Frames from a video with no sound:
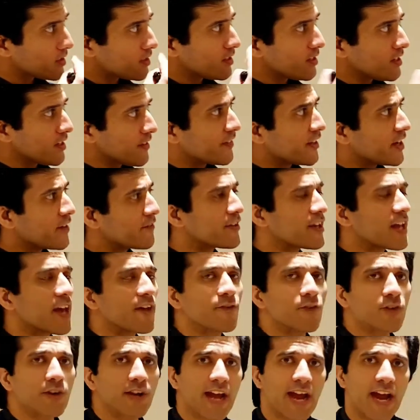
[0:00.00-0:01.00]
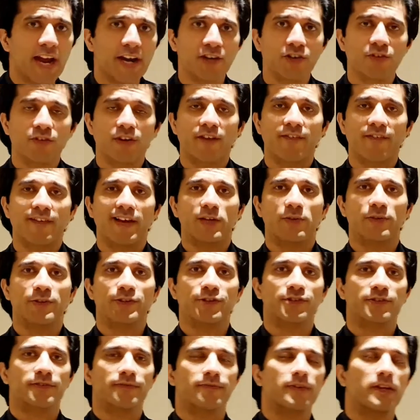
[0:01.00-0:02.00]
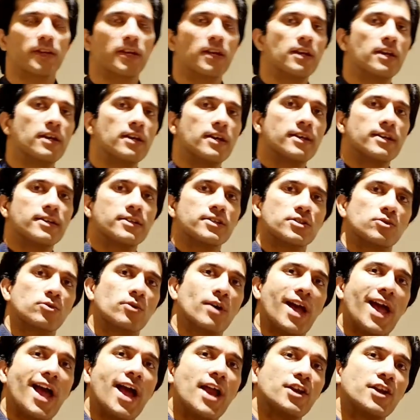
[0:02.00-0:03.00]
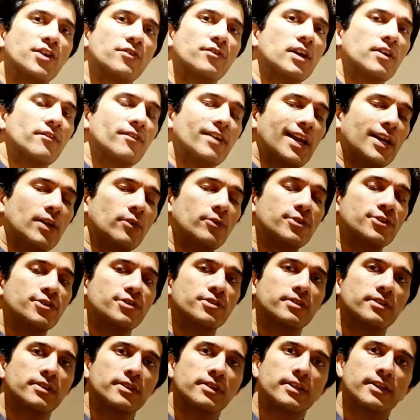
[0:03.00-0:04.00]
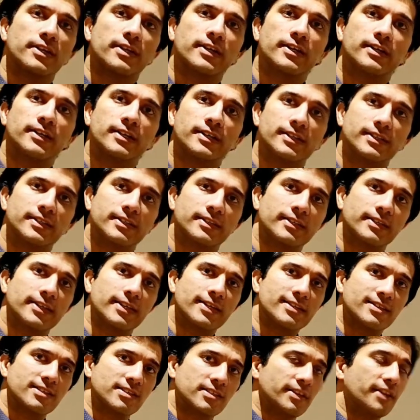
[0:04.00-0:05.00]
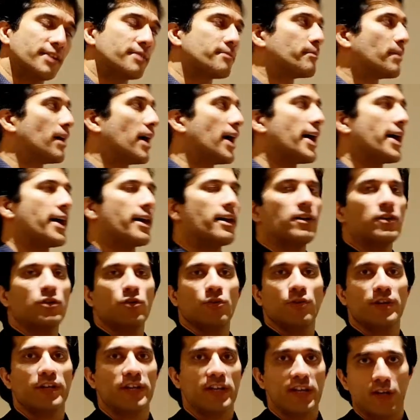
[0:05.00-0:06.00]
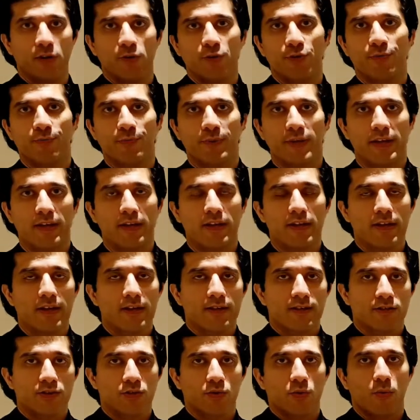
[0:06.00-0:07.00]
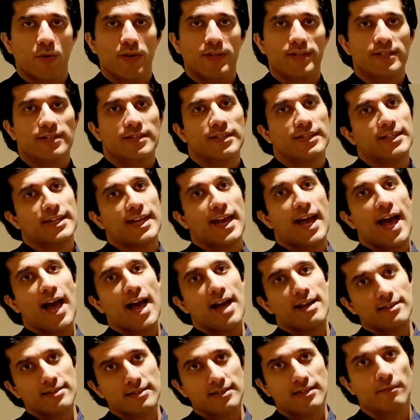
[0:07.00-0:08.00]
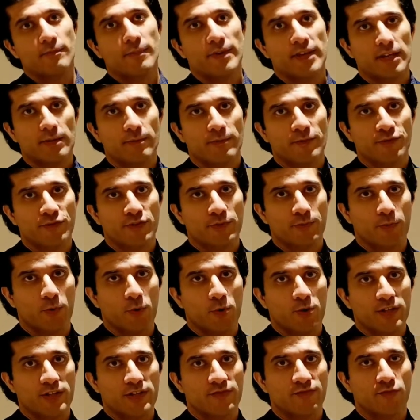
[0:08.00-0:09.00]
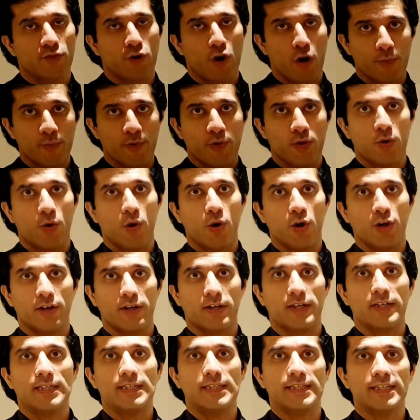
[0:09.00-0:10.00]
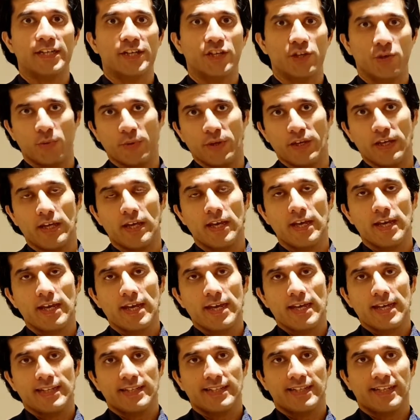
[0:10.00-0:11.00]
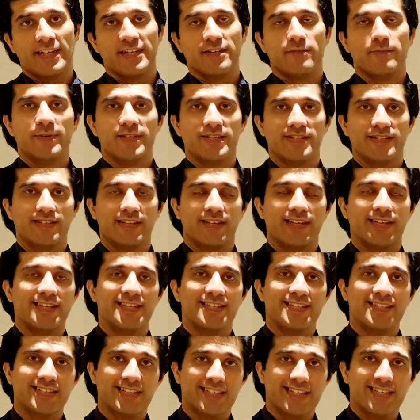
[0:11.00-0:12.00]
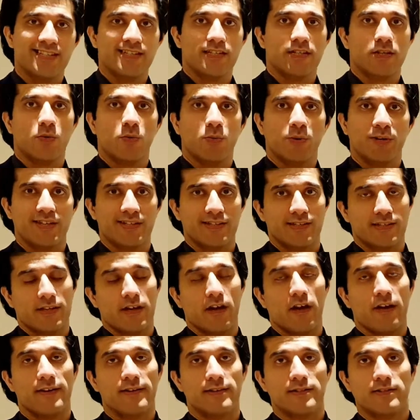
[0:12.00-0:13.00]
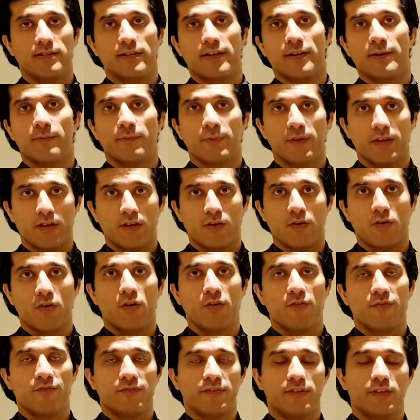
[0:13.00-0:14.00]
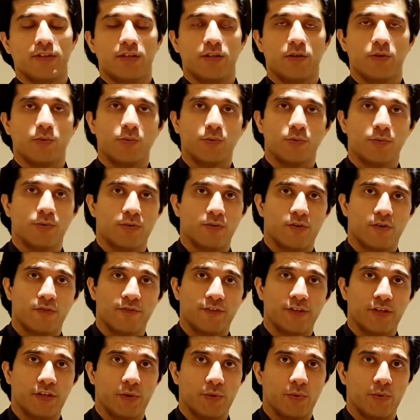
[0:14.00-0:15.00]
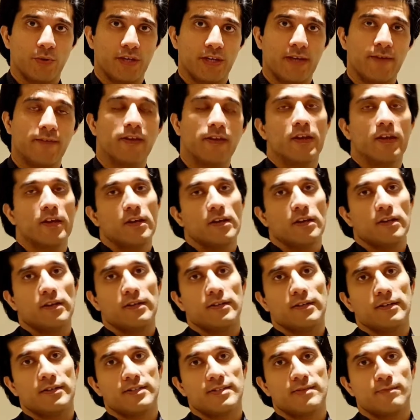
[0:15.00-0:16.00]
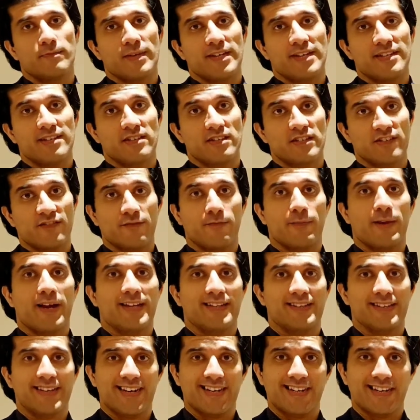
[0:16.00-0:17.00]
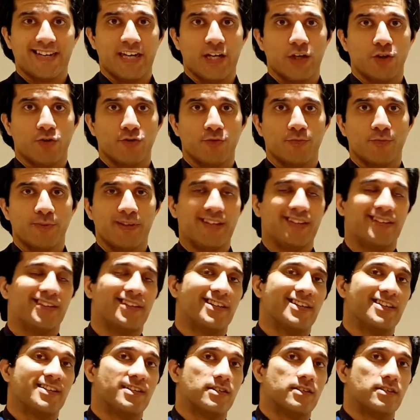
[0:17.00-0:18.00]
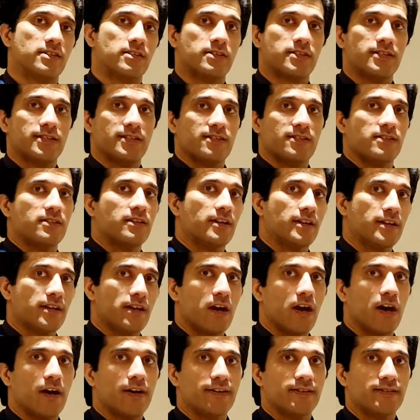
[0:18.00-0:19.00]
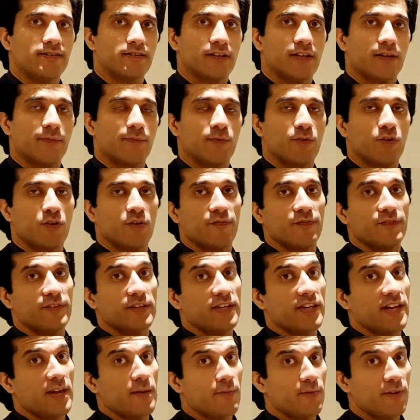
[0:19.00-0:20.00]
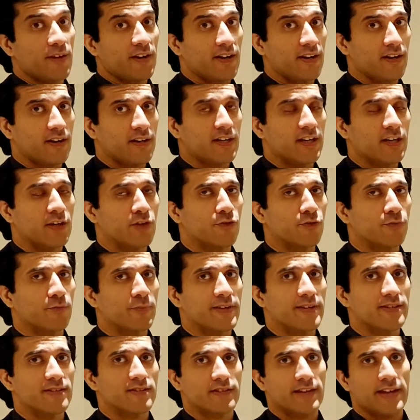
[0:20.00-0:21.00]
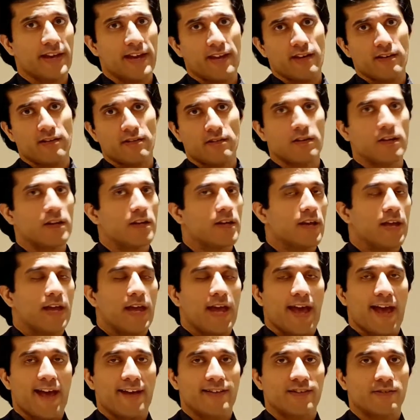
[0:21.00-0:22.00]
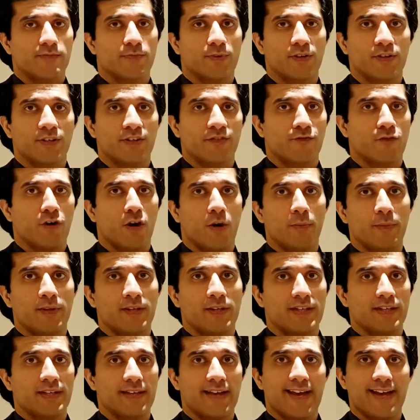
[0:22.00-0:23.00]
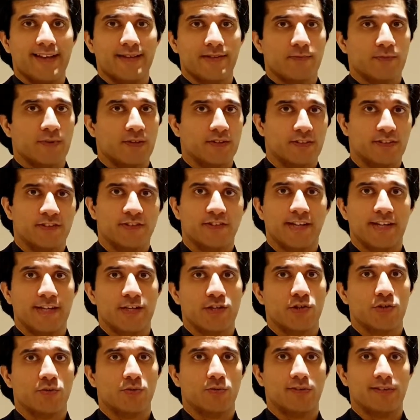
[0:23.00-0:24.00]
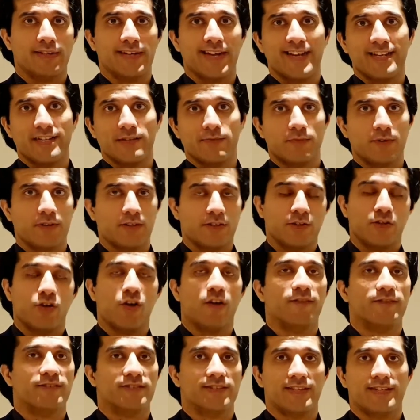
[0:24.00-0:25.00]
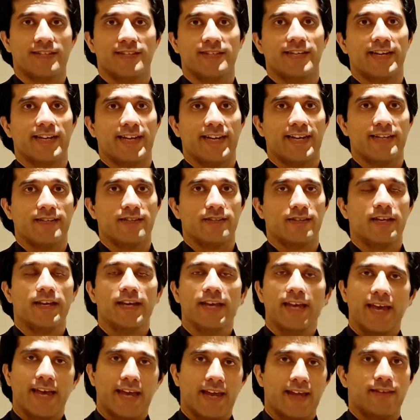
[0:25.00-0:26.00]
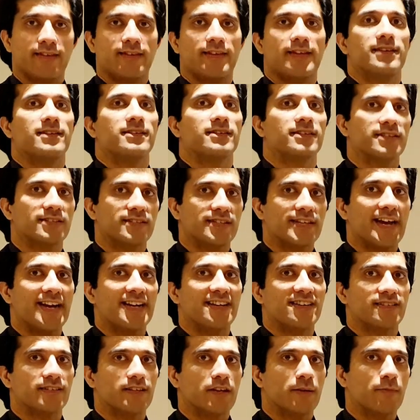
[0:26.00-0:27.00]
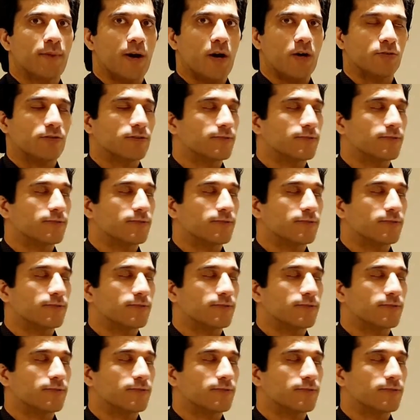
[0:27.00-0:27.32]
Then we have your handover evaluation. So handover evaluation uh, is done by your eNode B. So once it has the measurement reports from your uh, UE, then it basically sees what is the RSRP of the U of the UE uh, being served by that eNode B. Then it sees the RSRP of the neighboring eNode Bs and as per the formula, as per the threshold, as per the offset settings, it then decides about